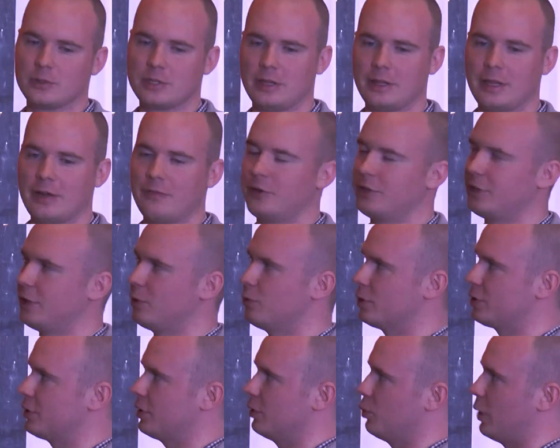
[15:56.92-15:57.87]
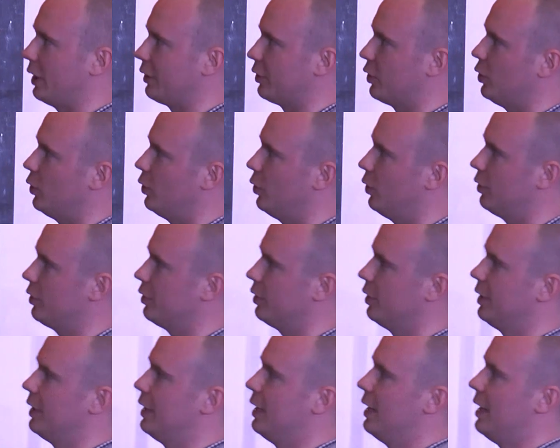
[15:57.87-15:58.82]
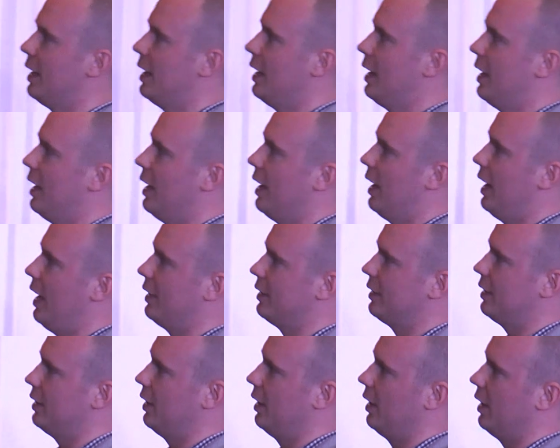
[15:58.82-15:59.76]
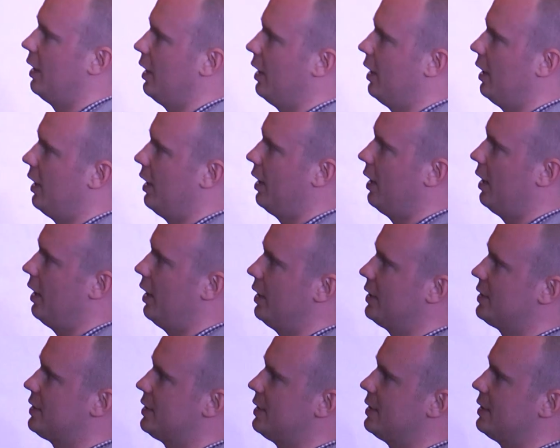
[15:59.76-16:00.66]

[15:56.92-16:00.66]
and everything was in one color. And it's the